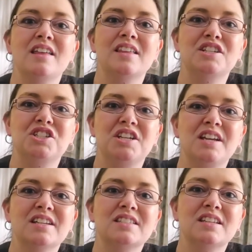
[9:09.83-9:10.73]
that she
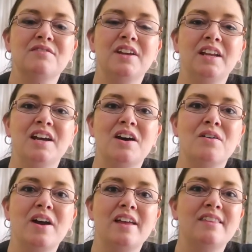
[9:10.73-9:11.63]
gets the
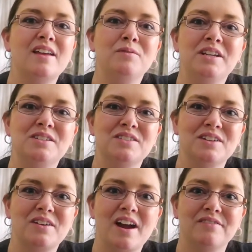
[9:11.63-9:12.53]
video and then we do the
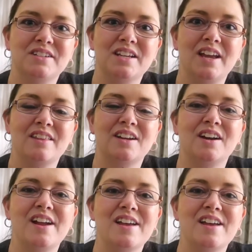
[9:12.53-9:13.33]
craft together.